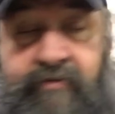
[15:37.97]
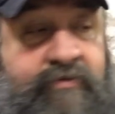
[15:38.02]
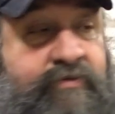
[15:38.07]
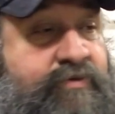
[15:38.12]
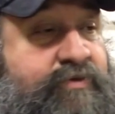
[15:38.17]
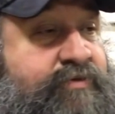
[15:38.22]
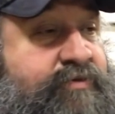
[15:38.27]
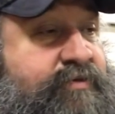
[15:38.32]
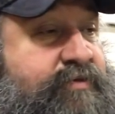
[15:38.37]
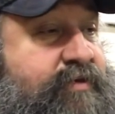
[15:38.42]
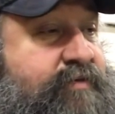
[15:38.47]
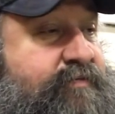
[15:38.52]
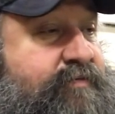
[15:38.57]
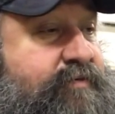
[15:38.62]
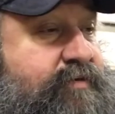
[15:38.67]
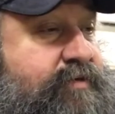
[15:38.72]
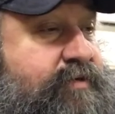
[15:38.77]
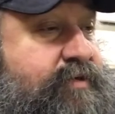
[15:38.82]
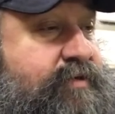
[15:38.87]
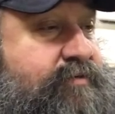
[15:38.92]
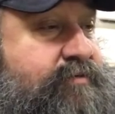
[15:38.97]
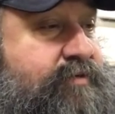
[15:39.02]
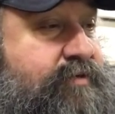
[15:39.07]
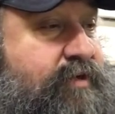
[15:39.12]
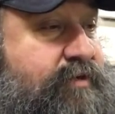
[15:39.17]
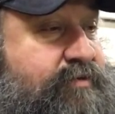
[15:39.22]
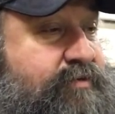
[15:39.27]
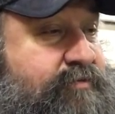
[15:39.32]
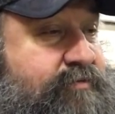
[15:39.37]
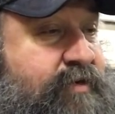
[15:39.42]
we'll do stuff like, you know,
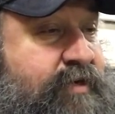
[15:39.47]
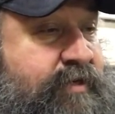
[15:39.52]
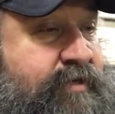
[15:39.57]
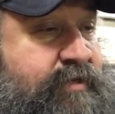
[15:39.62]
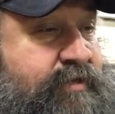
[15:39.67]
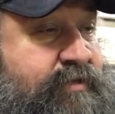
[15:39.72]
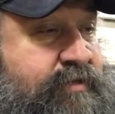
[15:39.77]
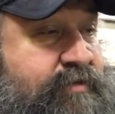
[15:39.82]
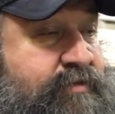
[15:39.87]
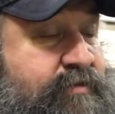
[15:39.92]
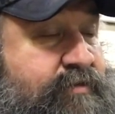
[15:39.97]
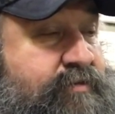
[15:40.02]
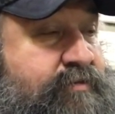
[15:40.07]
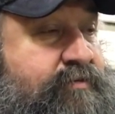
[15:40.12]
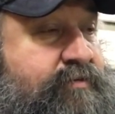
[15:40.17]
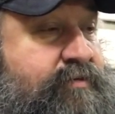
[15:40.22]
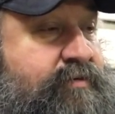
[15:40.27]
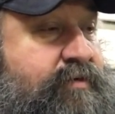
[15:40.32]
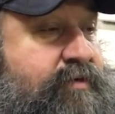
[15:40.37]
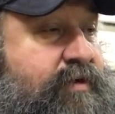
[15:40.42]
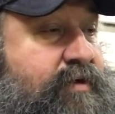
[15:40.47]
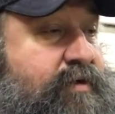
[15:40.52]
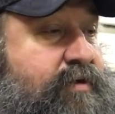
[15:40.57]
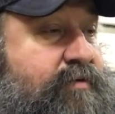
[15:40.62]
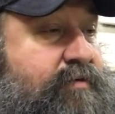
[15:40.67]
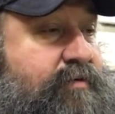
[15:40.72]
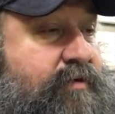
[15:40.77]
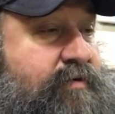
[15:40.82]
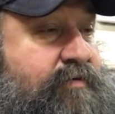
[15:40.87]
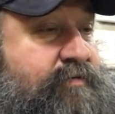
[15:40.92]
tuck shrinking and
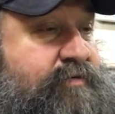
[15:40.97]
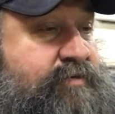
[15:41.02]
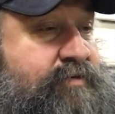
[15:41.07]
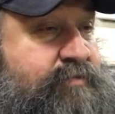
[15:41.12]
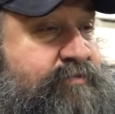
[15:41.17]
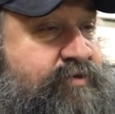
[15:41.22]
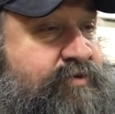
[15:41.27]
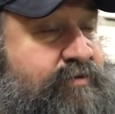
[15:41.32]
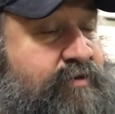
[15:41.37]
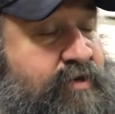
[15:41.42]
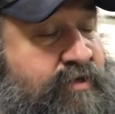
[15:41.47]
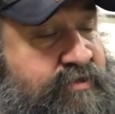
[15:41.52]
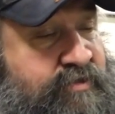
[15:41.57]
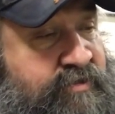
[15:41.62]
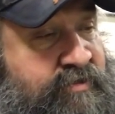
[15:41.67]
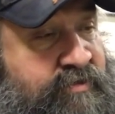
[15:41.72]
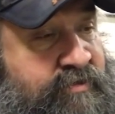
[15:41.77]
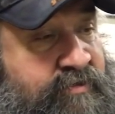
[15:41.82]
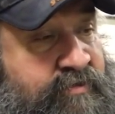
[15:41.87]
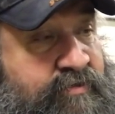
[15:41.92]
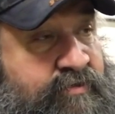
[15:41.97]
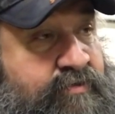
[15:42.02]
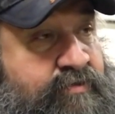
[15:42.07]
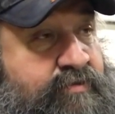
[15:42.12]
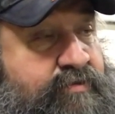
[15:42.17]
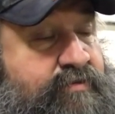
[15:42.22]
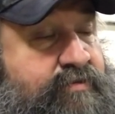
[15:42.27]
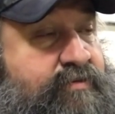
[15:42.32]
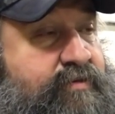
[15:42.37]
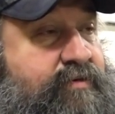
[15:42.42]
go over some stretching,
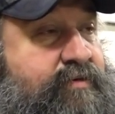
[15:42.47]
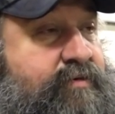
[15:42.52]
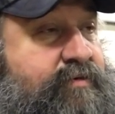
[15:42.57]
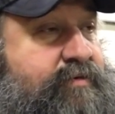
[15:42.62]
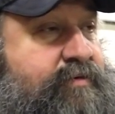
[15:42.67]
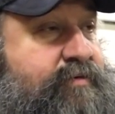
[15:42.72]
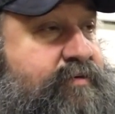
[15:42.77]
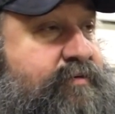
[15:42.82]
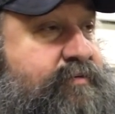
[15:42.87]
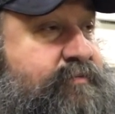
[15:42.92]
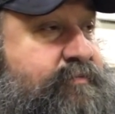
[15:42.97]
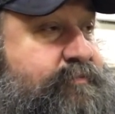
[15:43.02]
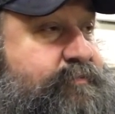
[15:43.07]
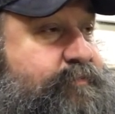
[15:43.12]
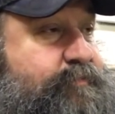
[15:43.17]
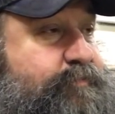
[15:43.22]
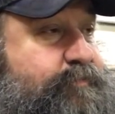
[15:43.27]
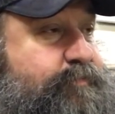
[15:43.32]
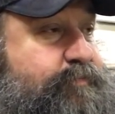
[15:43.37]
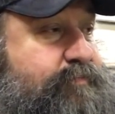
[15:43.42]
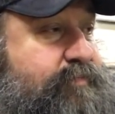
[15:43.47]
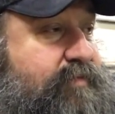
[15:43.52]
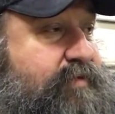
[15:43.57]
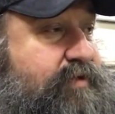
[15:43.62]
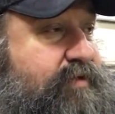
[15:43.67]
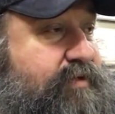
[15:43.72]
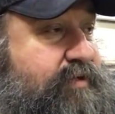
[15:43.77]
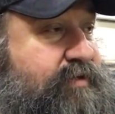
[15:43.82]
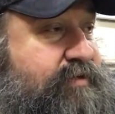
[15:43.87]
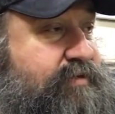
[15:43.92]

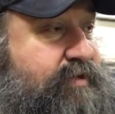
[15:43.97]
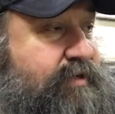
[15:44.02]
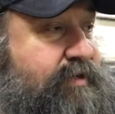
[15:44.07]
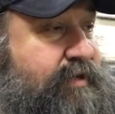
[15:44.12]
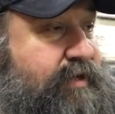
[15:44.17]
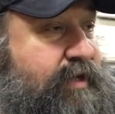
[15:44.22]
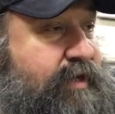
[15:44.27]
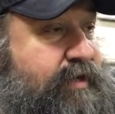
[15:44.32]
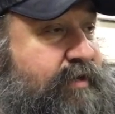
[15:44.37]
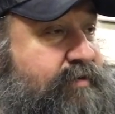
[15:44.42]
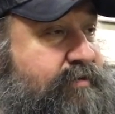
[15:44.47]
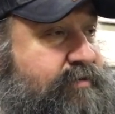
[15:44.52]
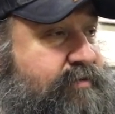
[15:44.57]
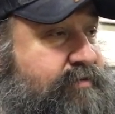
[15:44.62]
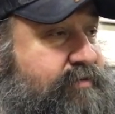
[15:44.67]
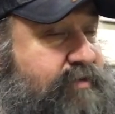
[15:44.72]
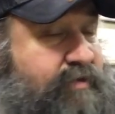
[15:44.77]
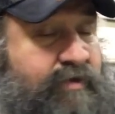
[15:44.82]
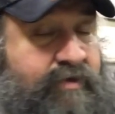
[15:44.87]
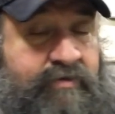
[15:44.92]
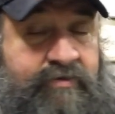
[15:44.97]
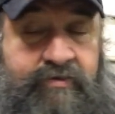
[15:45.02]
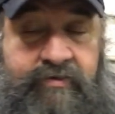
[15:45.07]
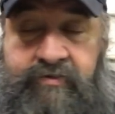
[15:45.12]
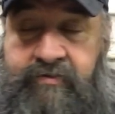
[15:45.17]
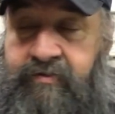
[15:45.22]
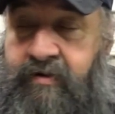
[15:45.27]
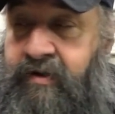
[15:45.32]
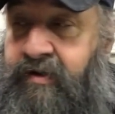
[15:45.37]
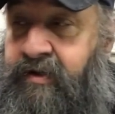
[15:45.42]
uh, things like that. And yeah, it's
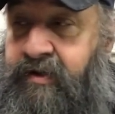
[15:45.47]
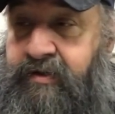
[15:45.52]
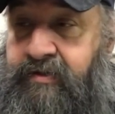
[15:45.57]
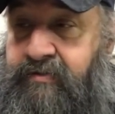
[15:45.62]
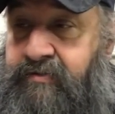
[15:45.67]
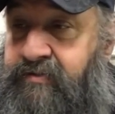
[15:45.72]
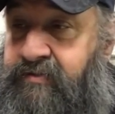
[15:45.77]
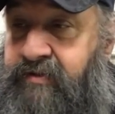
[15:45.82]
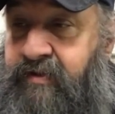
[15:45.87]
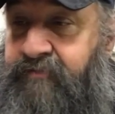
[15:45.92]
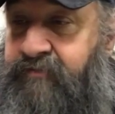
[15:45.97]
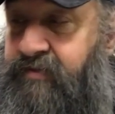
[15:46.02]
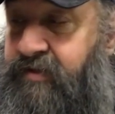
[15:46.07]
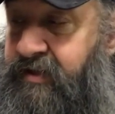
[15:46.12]
just trying to get stuff